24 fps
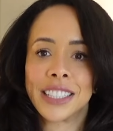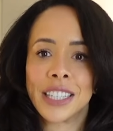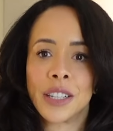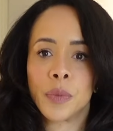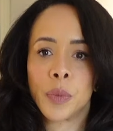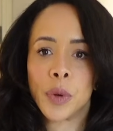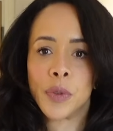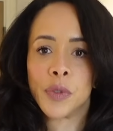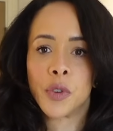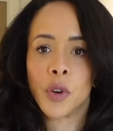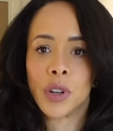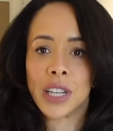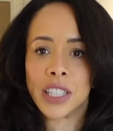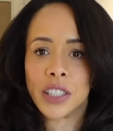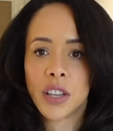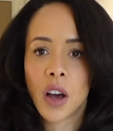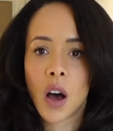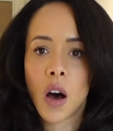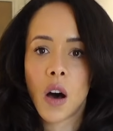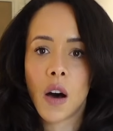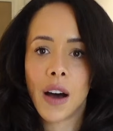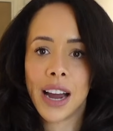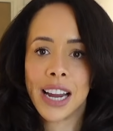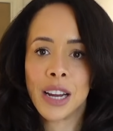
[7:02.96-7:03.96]
that we've got these
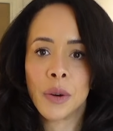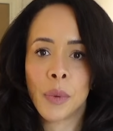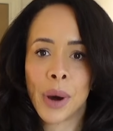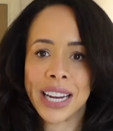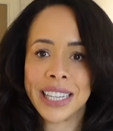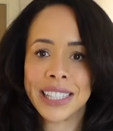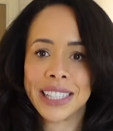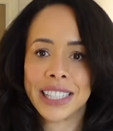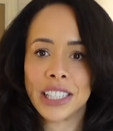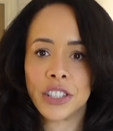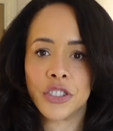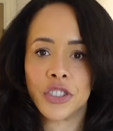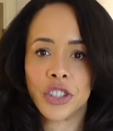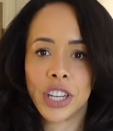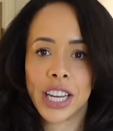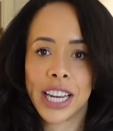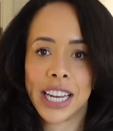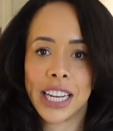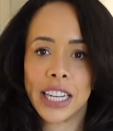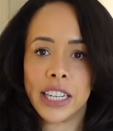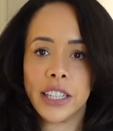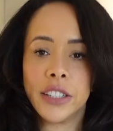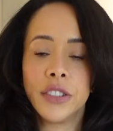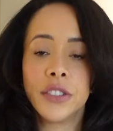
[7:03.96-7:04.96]
high-waisted
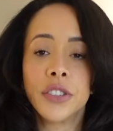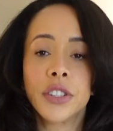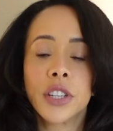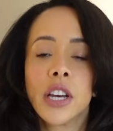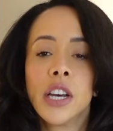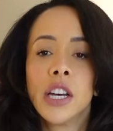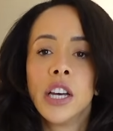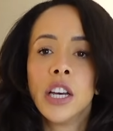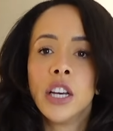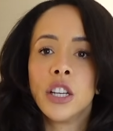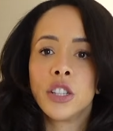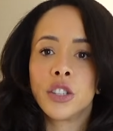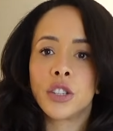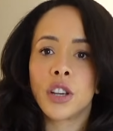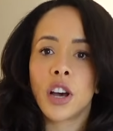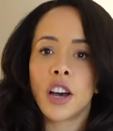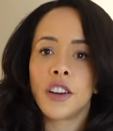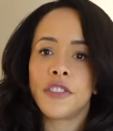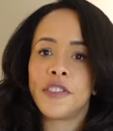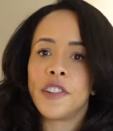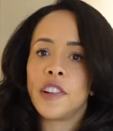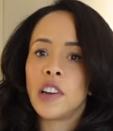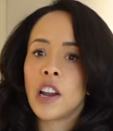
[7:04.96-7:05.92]
jeans, so I feel